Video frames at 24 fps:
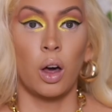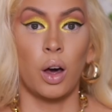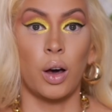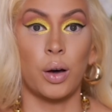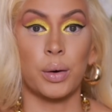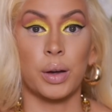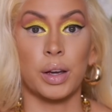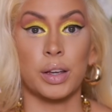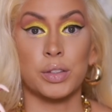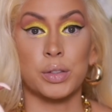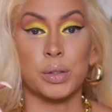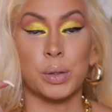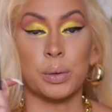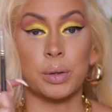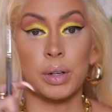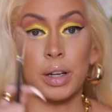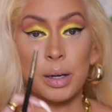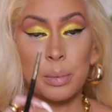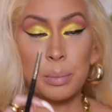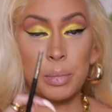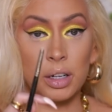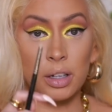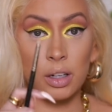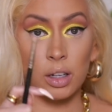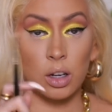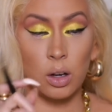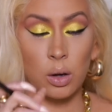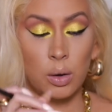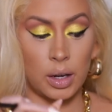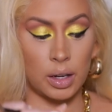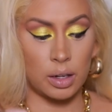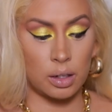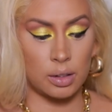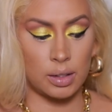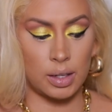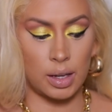Okay, so now I'm gonna go
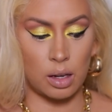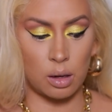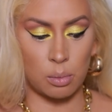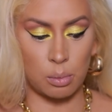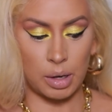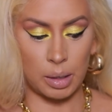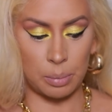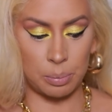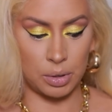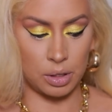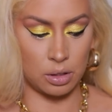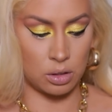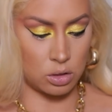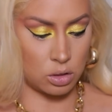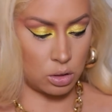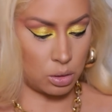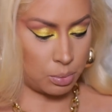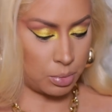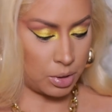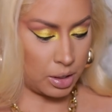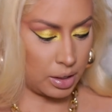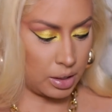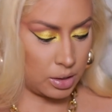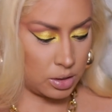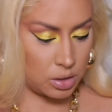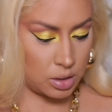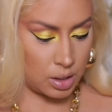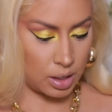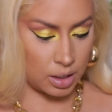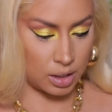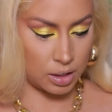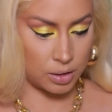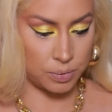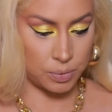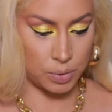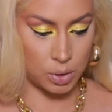ahead and take my pencil brush,
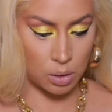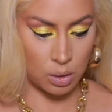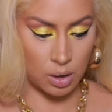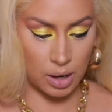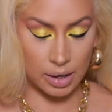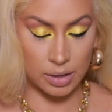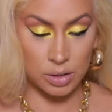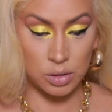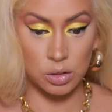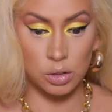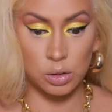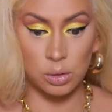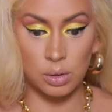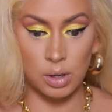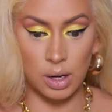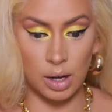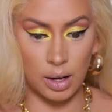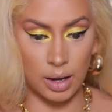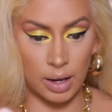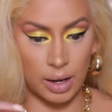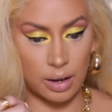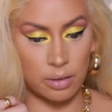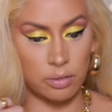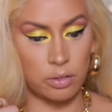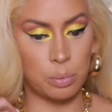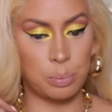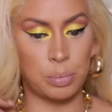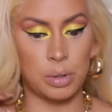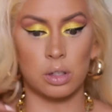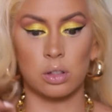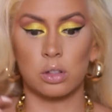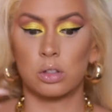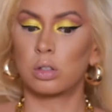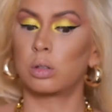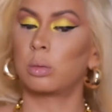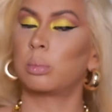and if you guys do not have a
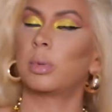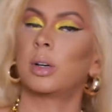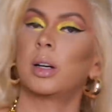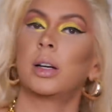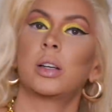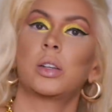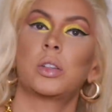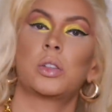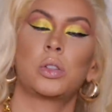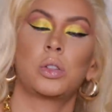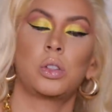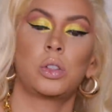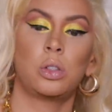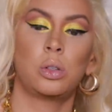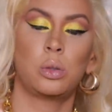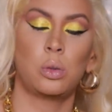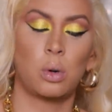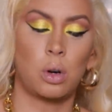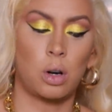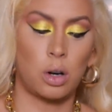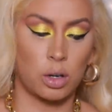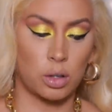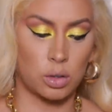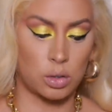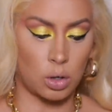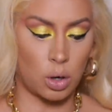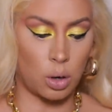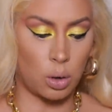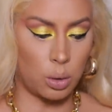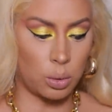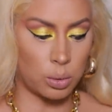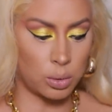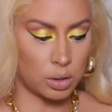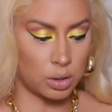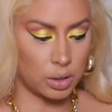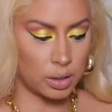pencil brush, you are
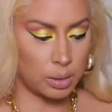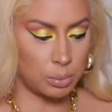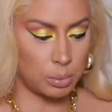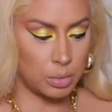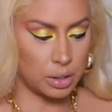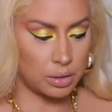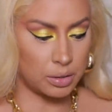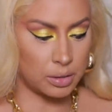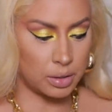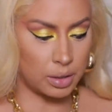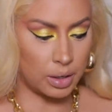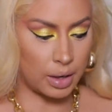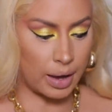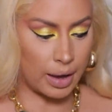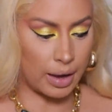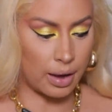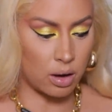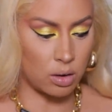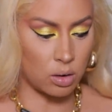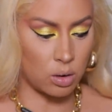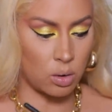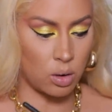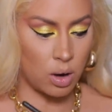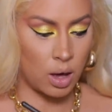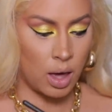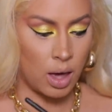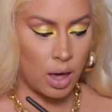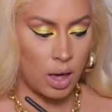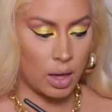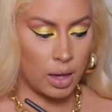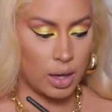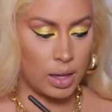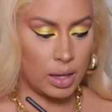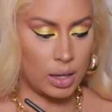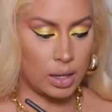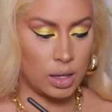totally missing out.
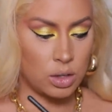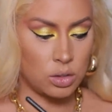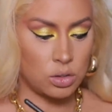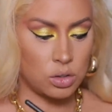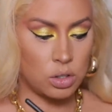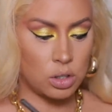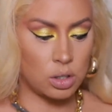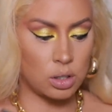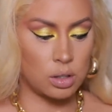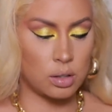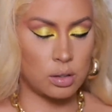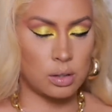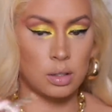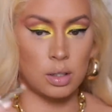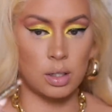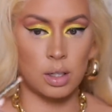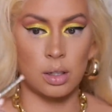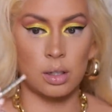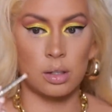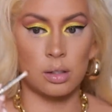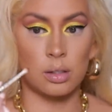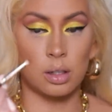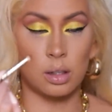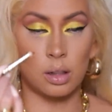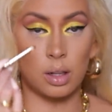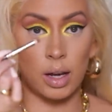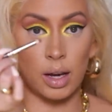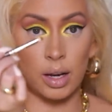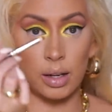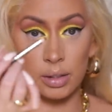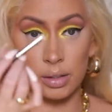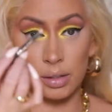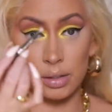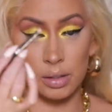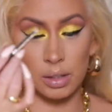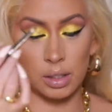It just is a
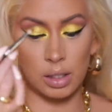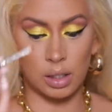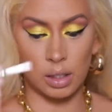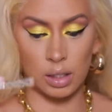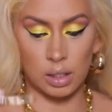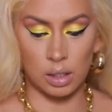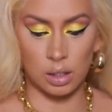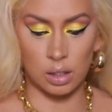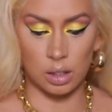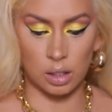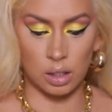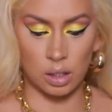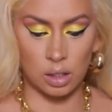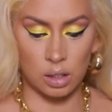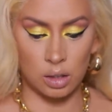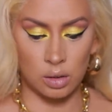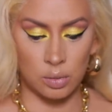lot skinnier.